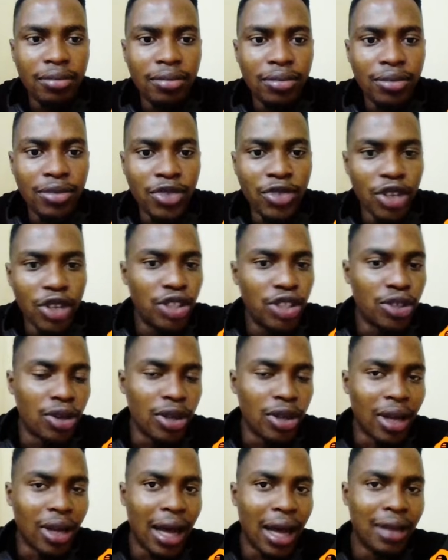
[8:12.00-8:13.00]
just show
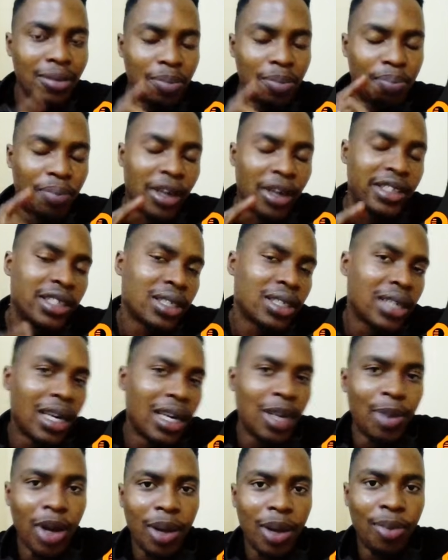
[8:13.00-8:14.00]
you, and particularly
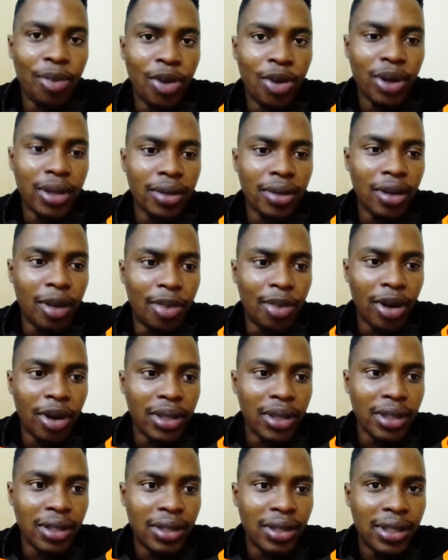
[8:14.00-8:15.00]
about more about
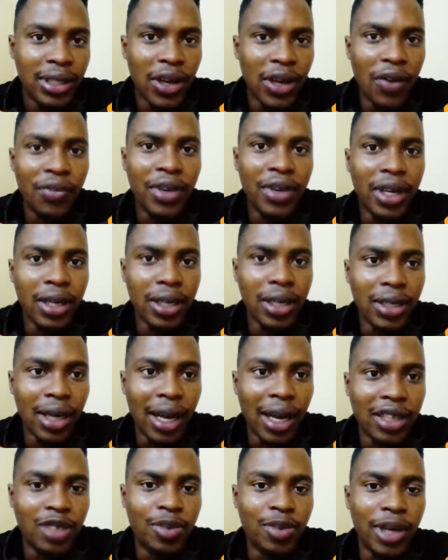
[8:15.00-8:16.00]
the self-healing
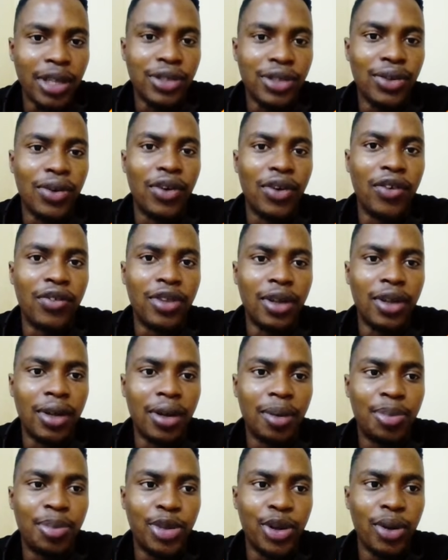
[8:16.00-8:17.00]
aspect of
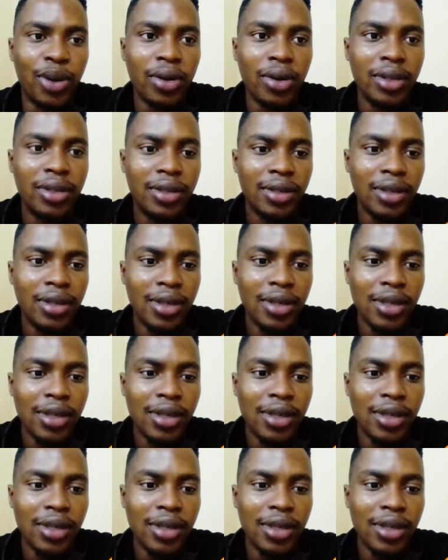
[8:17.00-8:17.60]
the product.